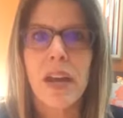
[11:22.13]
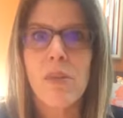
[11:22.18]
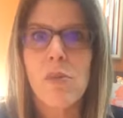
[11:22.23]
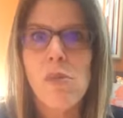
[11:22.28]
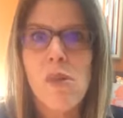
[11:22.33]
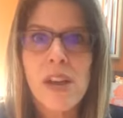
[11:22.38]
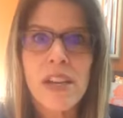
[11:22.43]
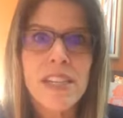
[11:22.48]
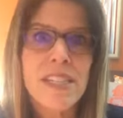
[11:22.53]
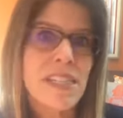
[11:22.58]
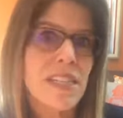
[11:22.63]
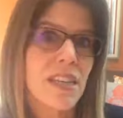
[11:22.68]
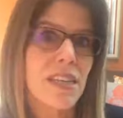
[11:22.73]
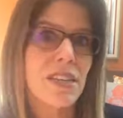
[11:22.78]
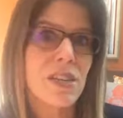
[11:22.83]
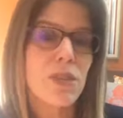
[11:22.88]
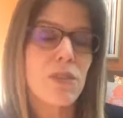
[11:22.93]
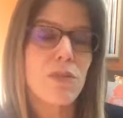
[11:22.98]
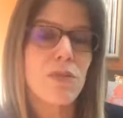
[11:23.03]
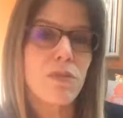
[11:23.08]
want to send
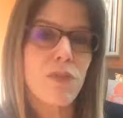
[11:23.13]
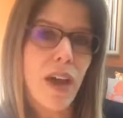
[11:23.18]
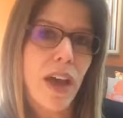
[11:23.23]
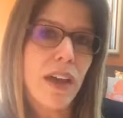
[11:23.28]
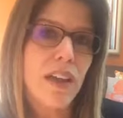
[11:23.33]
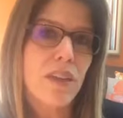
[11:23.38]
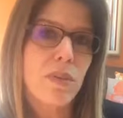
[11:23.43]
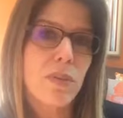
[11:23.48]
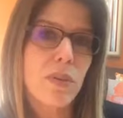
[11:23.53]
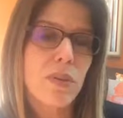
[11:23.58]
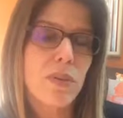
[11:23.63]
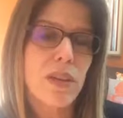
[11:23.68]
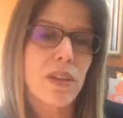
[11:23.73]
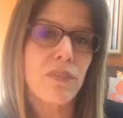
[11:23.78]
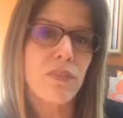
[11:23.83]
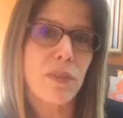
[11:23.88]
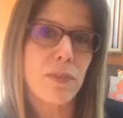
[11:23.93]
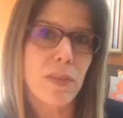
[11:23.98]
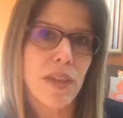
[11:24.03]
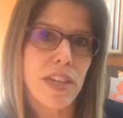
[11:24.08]
you valuable
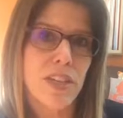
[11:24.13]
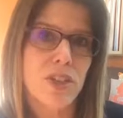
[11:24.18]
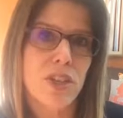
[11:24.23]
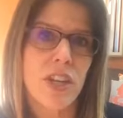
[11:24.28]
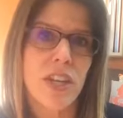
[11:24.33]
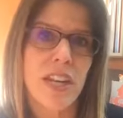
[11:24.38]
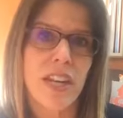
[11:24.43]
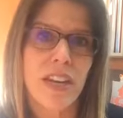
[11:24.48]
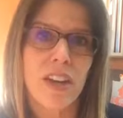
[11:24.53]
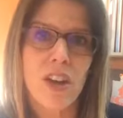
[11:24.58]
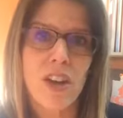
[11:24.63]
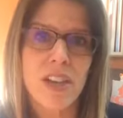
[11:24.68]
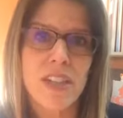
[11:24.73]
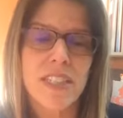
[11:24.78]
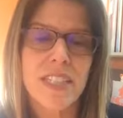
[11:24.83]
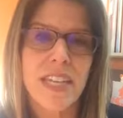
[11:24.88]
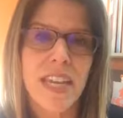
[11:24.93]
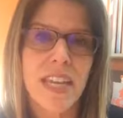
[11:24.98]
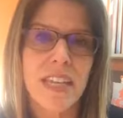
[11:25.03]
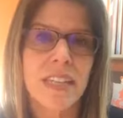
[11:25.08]
information and
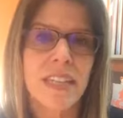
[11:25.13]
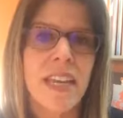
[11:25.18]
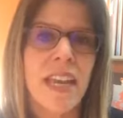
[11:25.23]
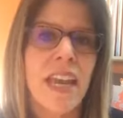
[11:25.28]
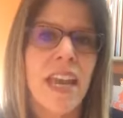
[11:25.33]
content.